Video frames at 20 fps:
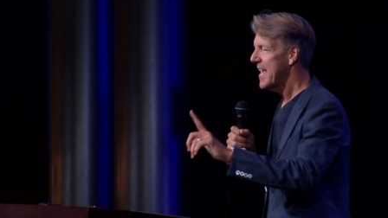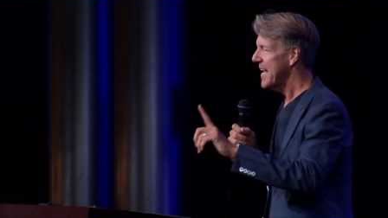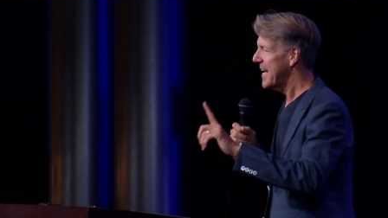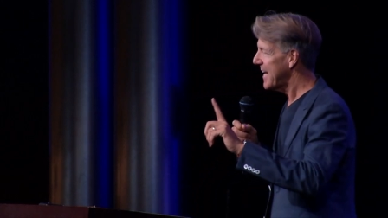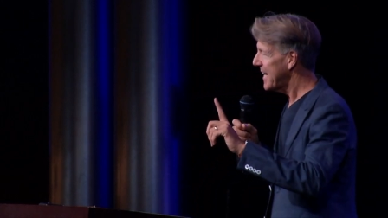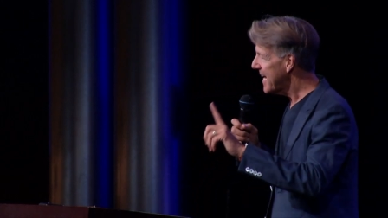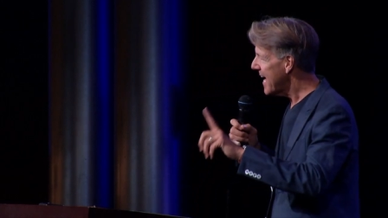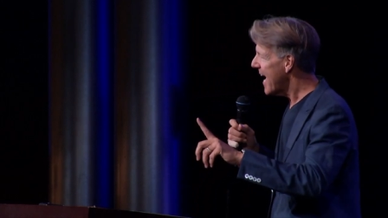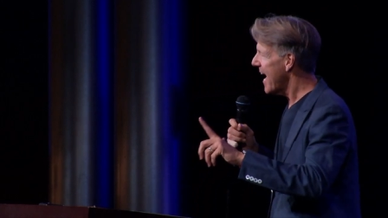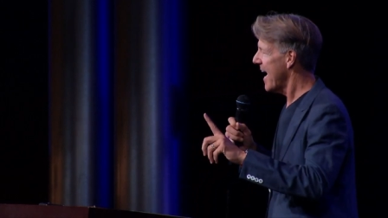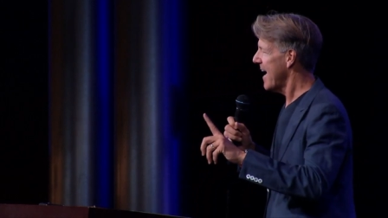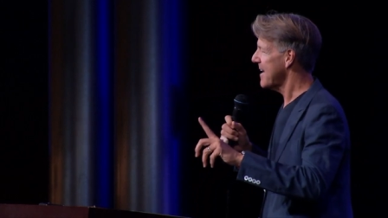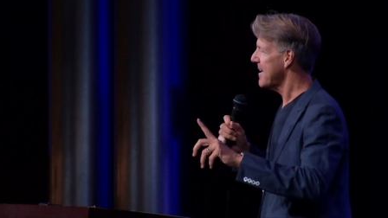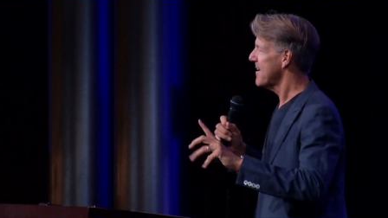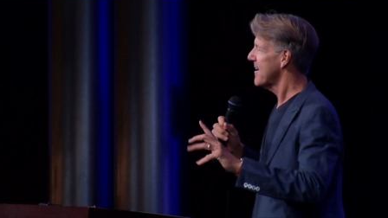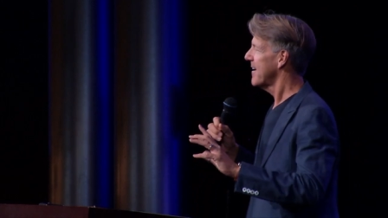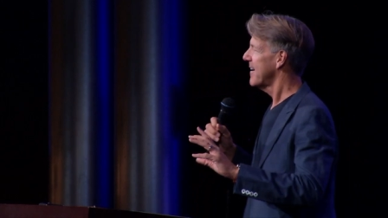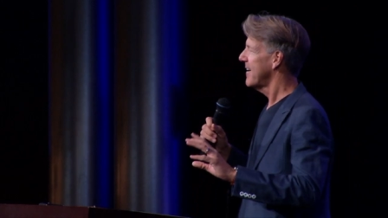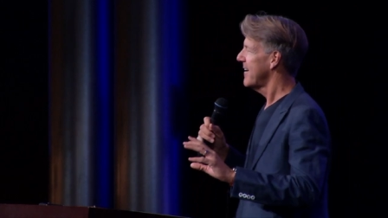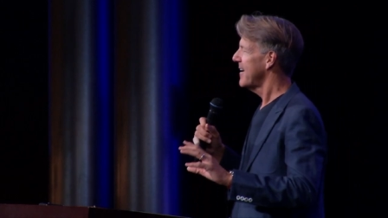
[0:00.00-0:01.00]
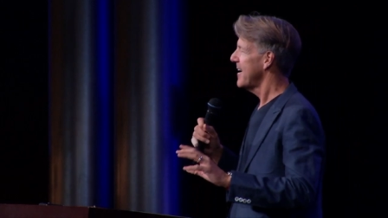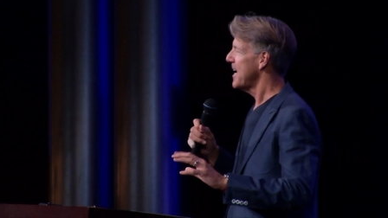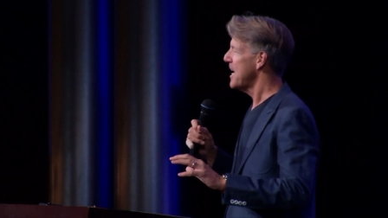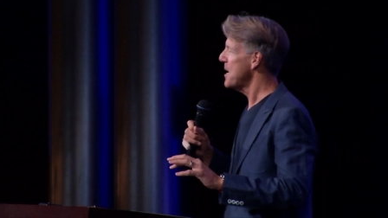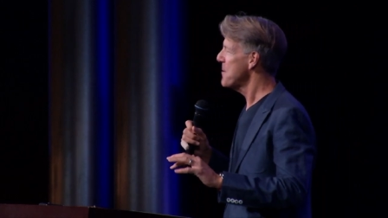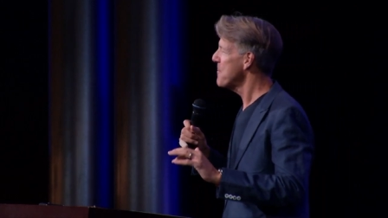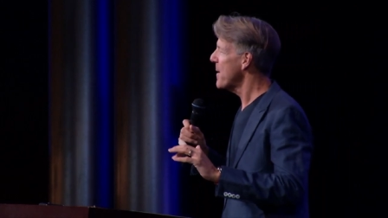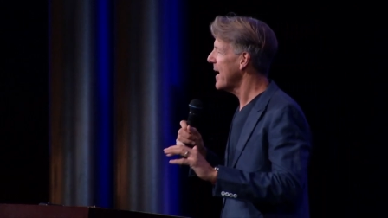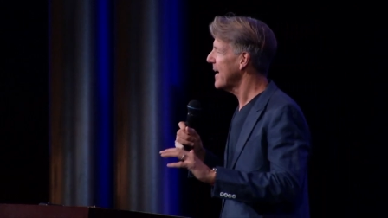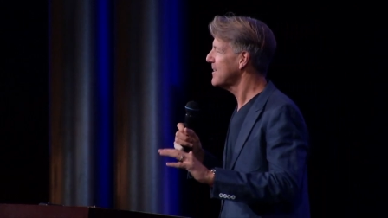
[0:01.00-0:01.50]
Yet,
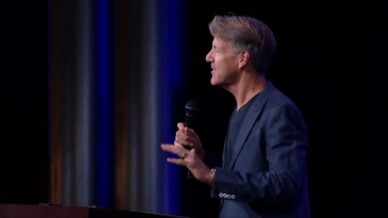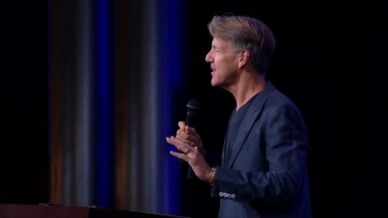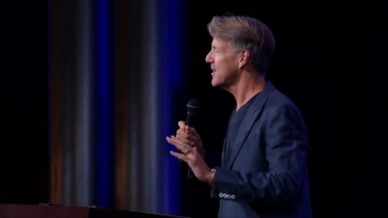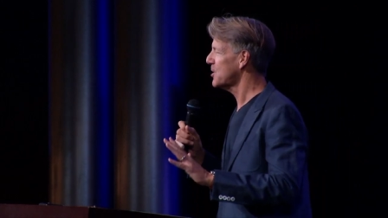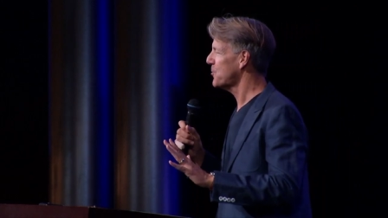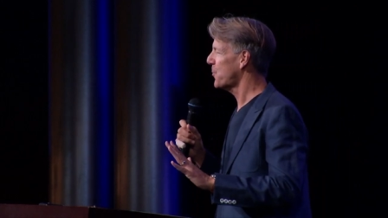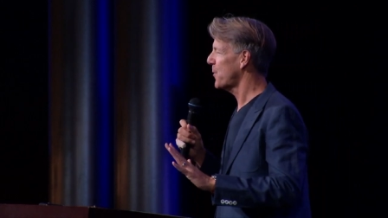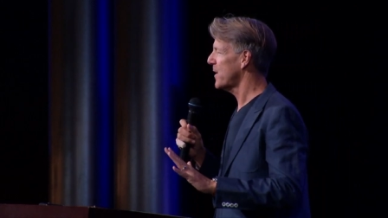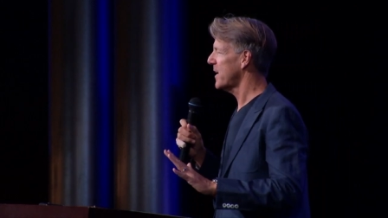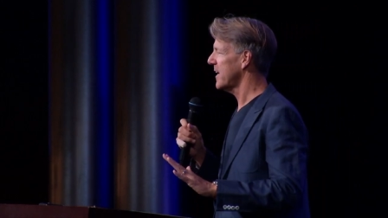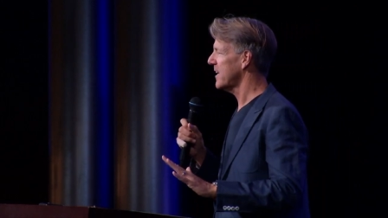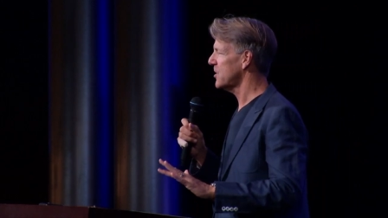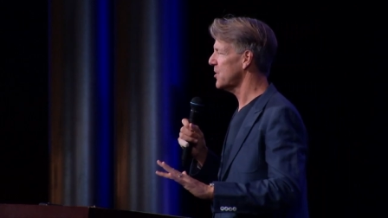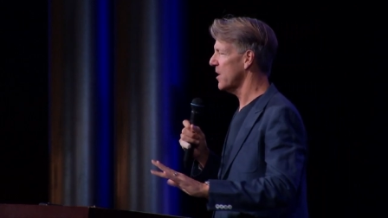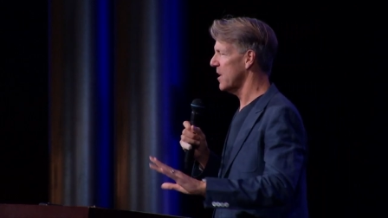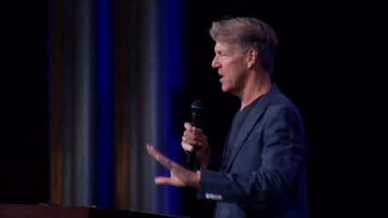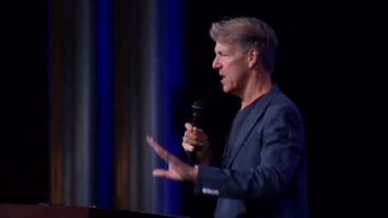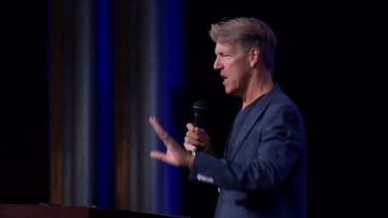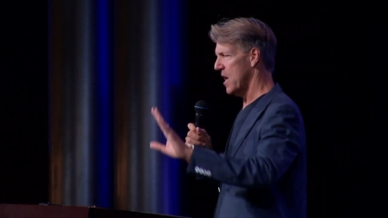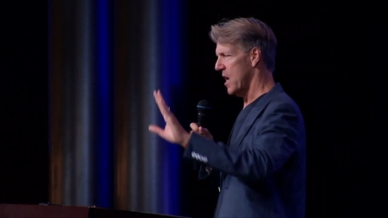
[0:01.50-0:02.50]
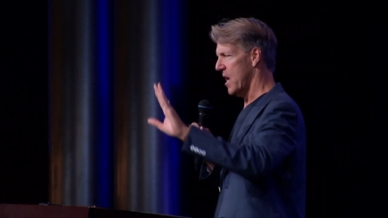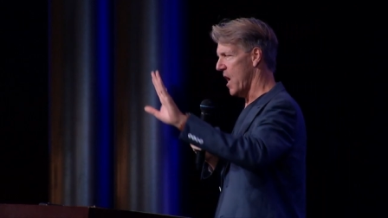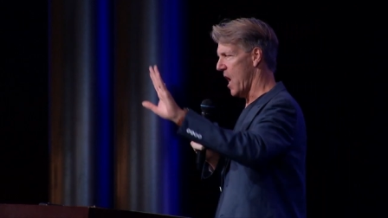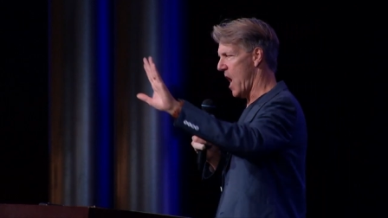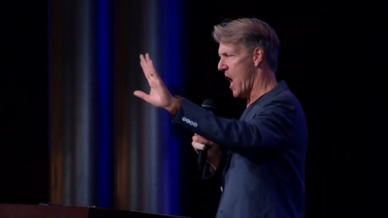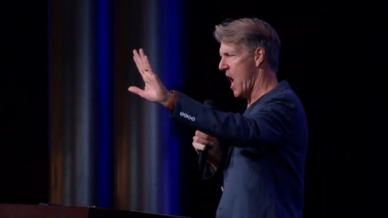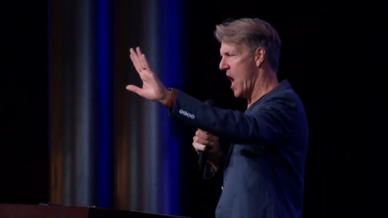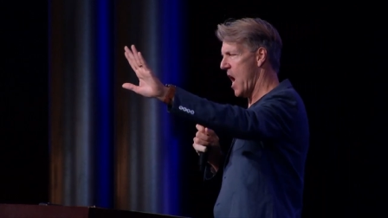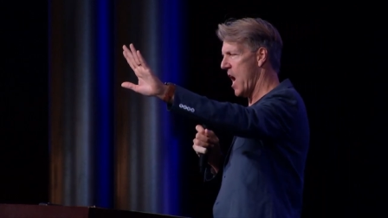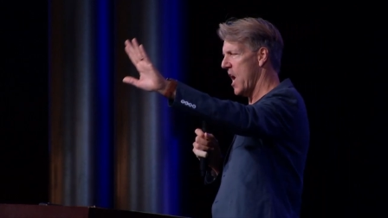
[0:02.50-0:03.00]
he makes this prediction
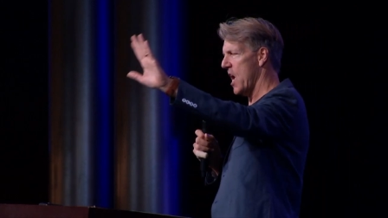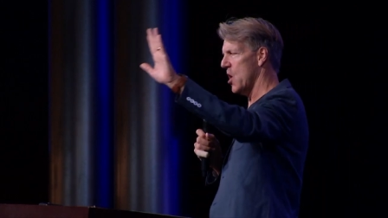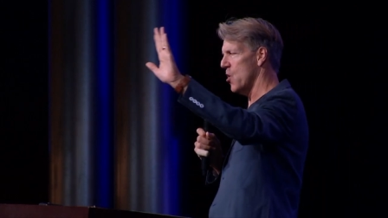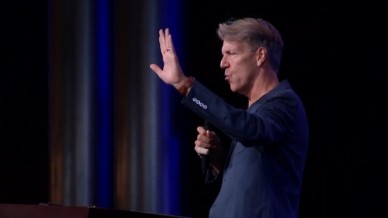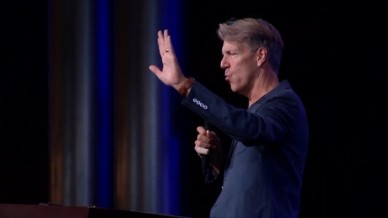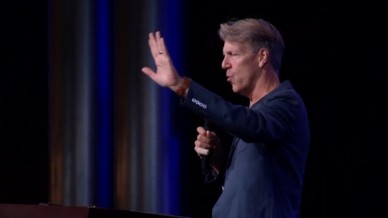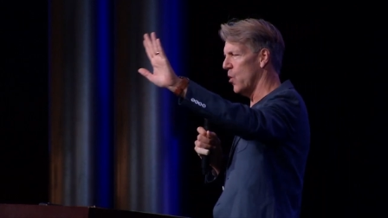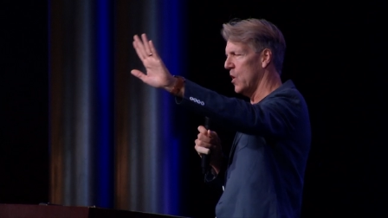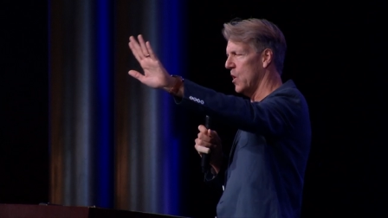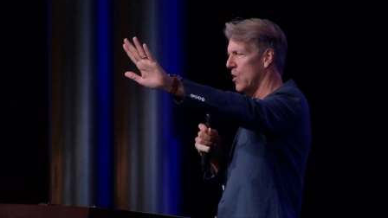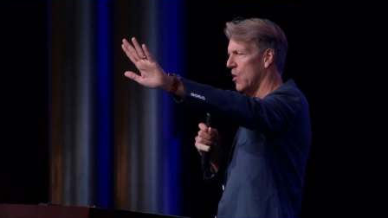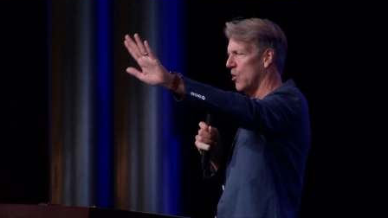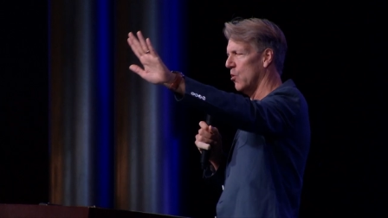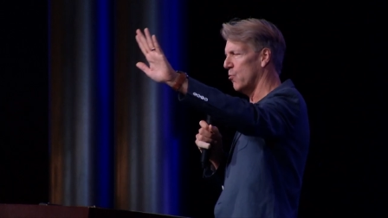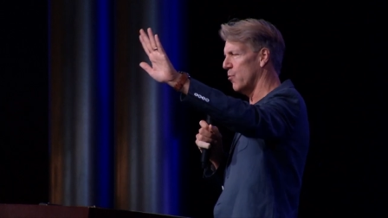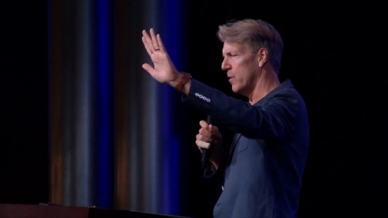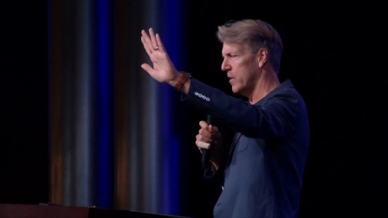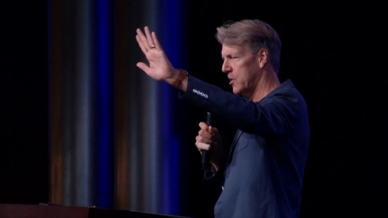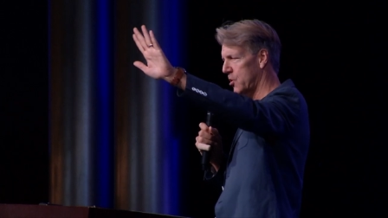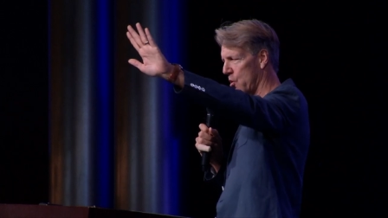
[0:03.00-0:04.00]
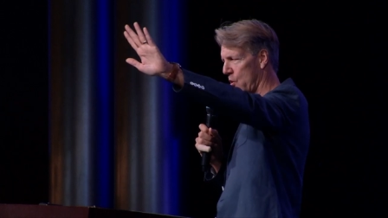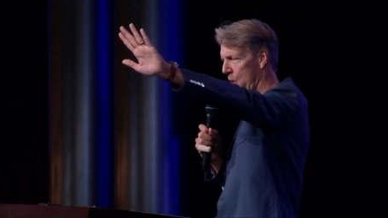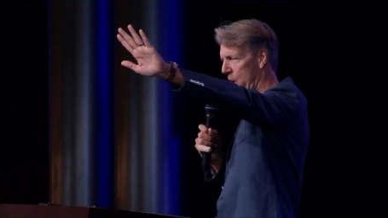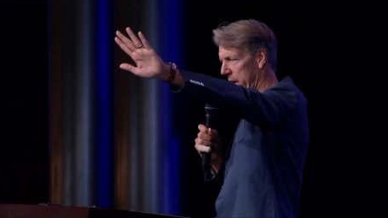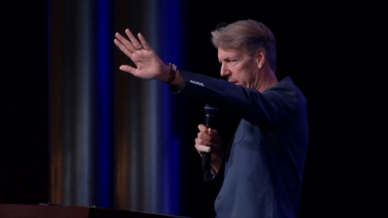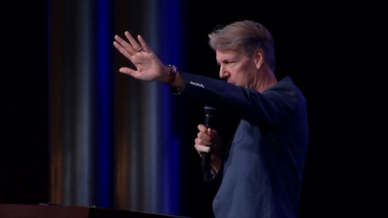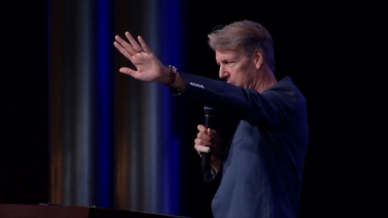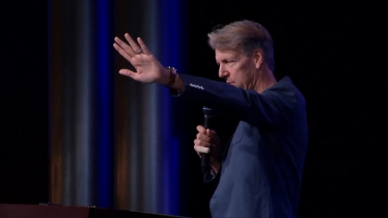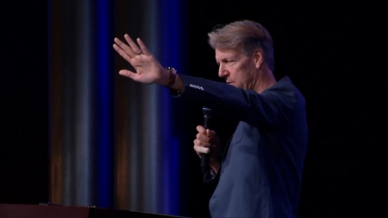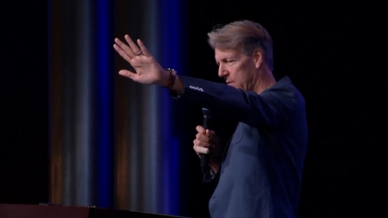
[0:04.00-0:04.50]
I will
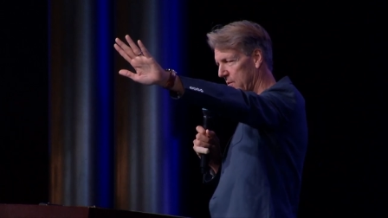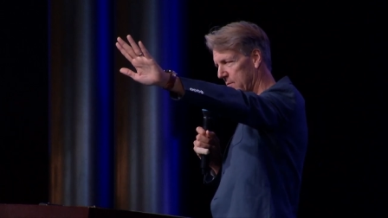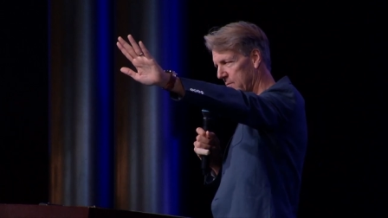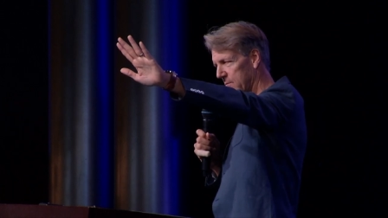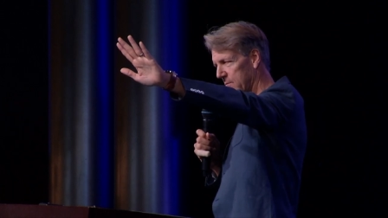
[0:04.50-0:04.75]
rejoice.